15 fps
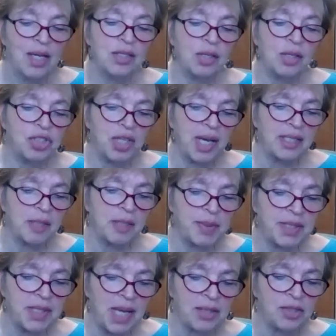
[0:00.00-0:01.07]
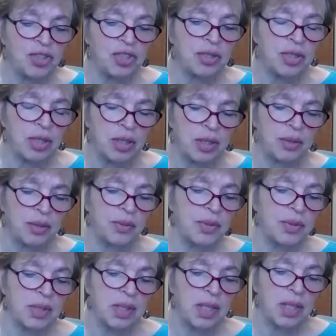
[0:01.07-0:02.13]
So she has the potential to
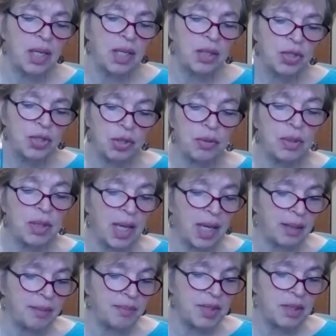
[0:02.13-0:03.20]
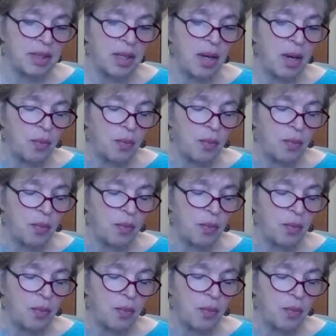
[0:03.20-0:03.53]
lose two clubs,